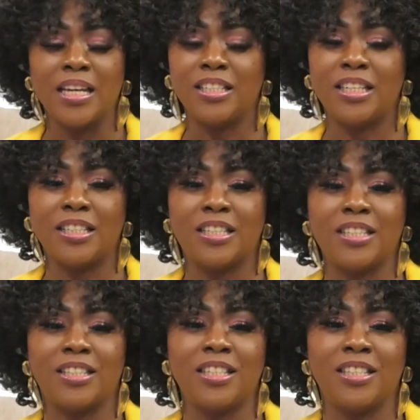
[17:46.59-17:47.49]

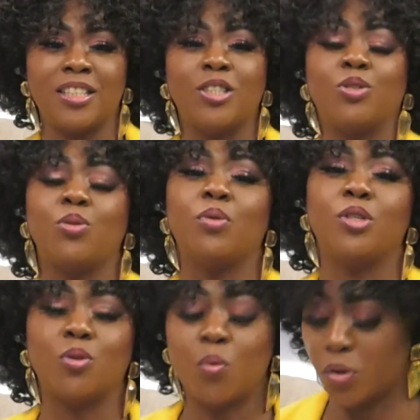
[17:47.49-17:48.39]
She's doing
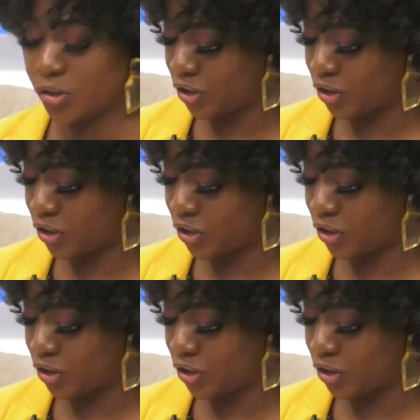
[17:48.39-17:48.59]
so well.